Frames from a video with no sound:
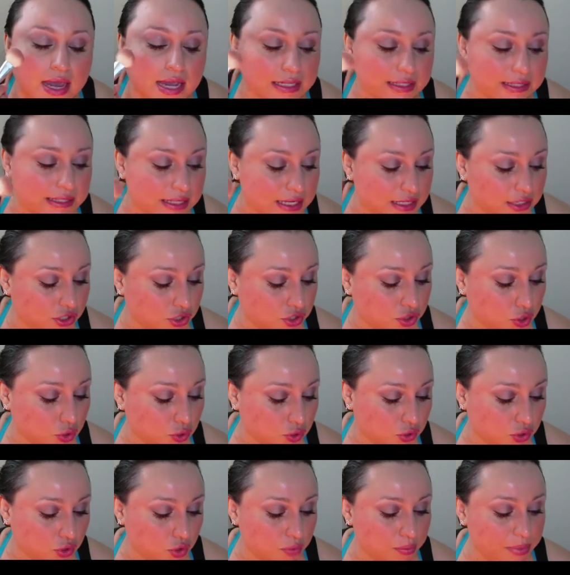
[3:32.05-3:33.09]
it's not
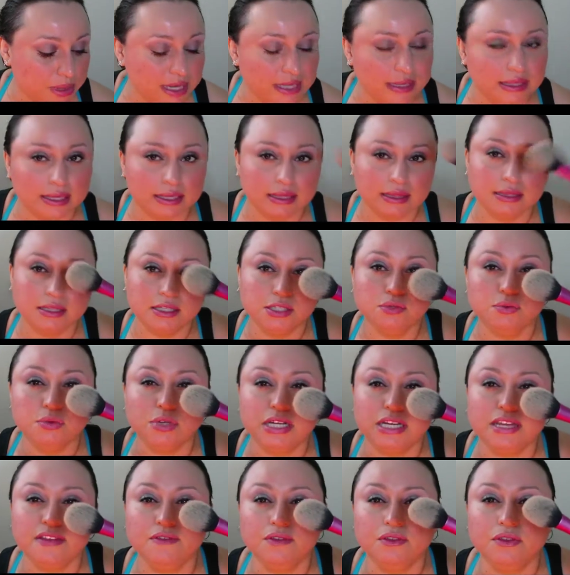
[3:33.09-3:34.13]
so big like this
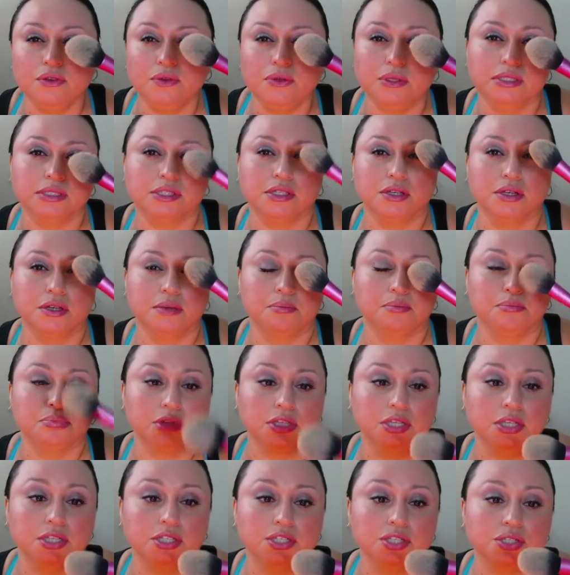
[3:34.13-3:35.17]
one. Even though it's a
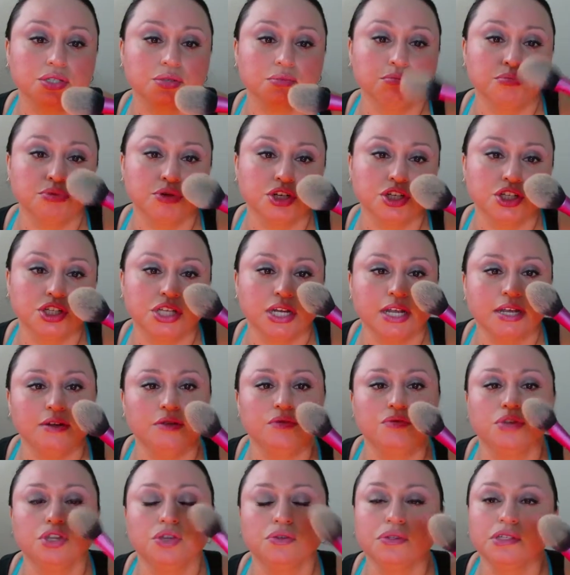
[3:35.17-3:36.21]
blush brush, I
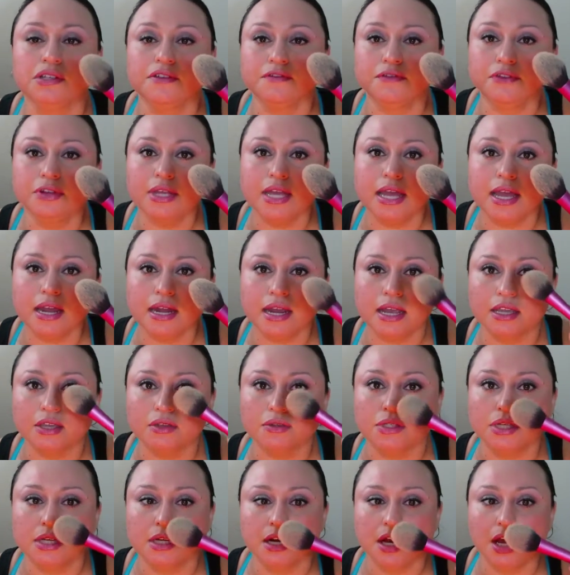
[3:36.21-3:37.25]
don't use it for that. I
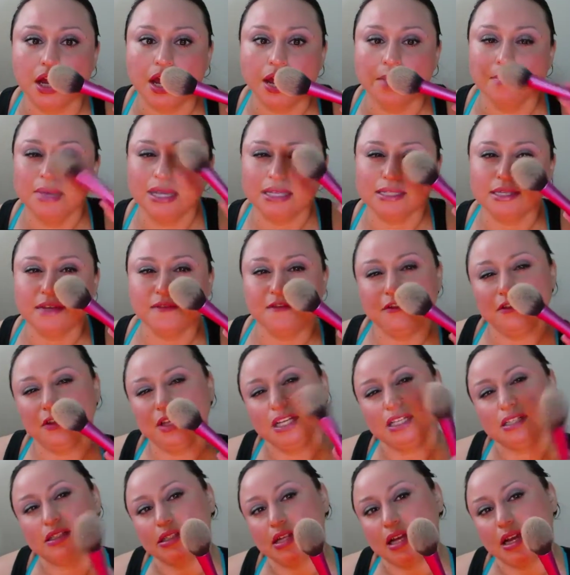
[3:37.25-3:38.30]
use it because I feel
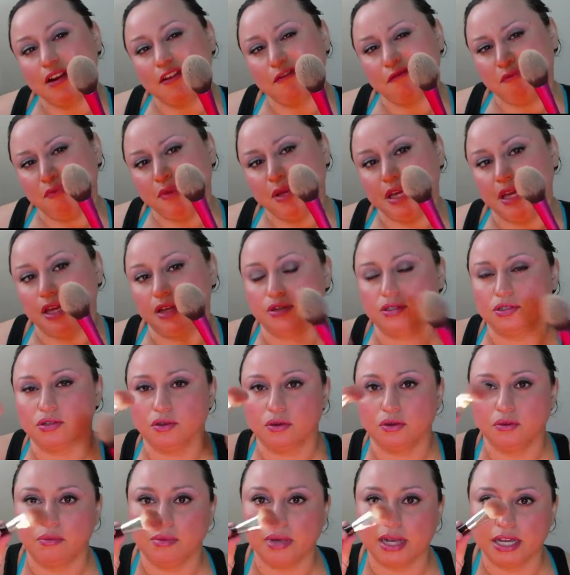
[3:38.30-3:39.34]
like it's kind of big,
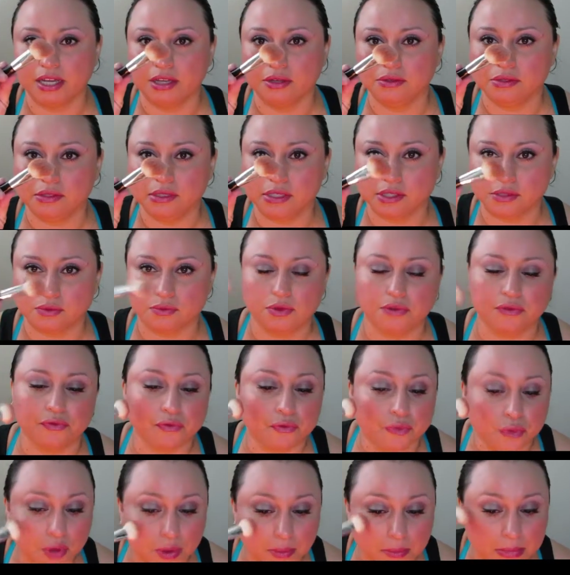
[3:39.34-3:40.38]
so I use this one
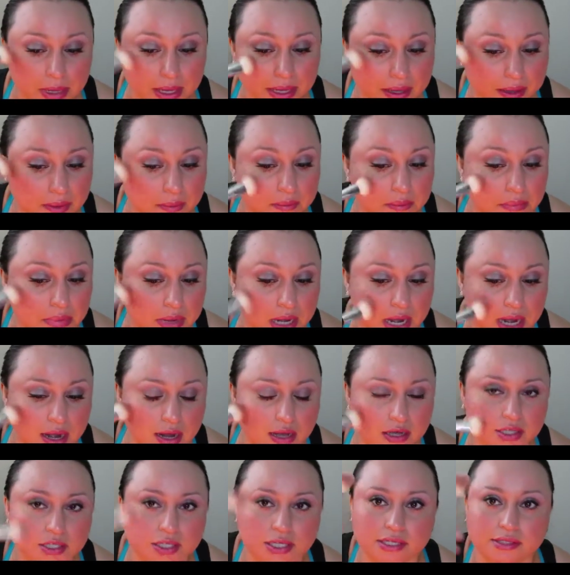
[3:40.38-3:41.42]
for my
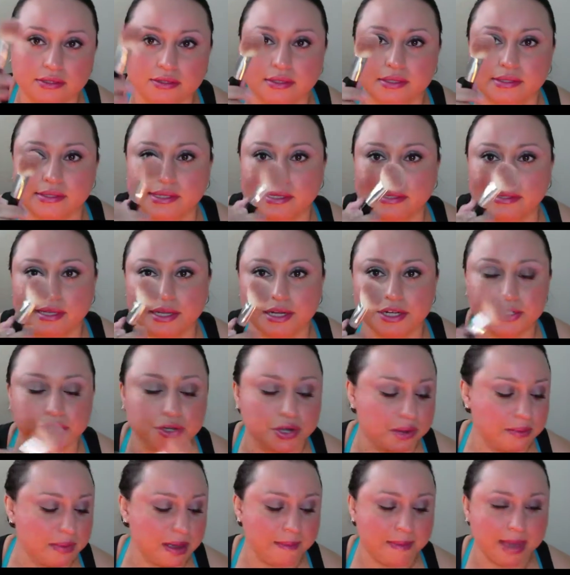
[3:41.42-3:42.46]
blush. As you can see, it's kind of
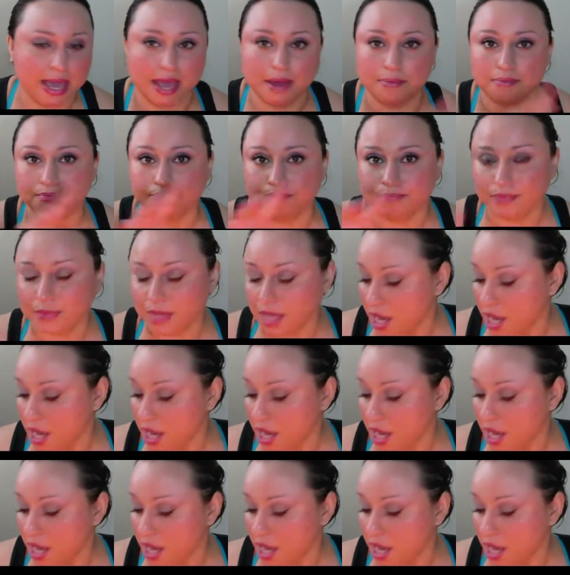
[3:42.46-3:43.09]
dirty, my bad.